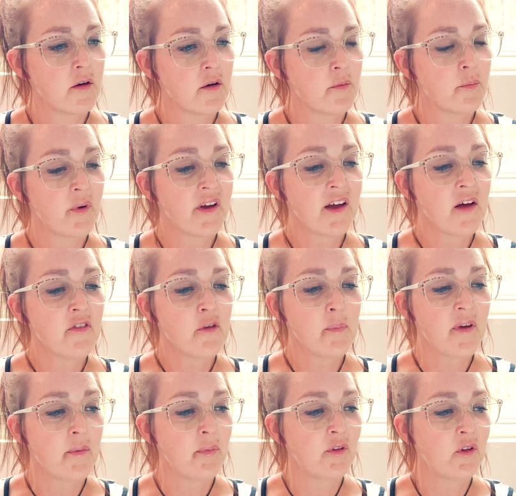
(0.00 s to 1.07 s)
Bring out the
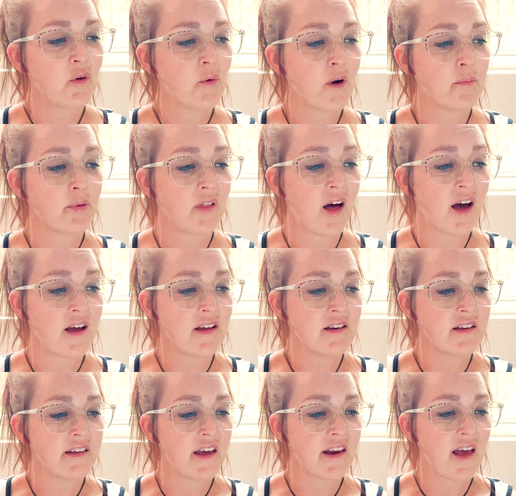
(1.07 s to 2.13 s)
people who are blind
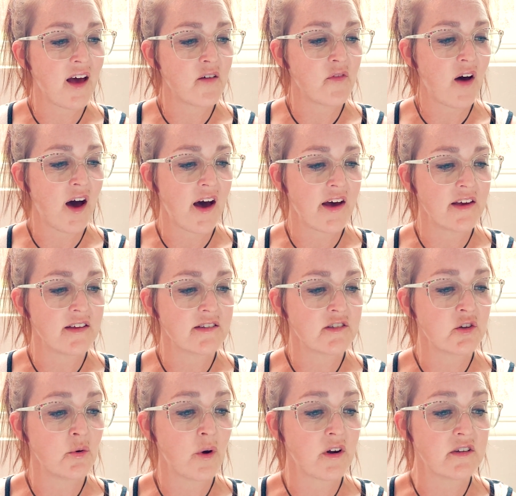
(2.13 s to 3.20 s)
yet have eyes,
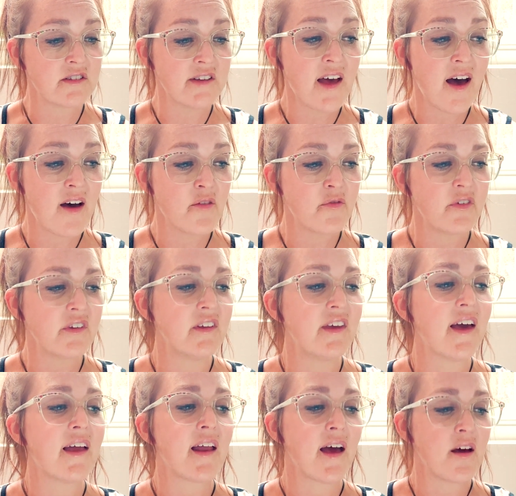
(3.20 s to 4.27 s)
who are deaf
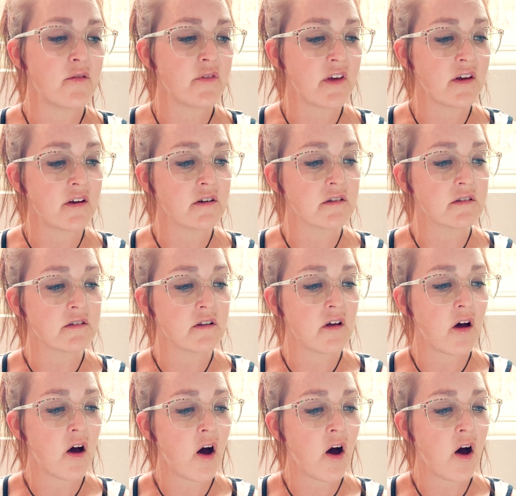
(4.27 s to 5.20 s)
yet have ears.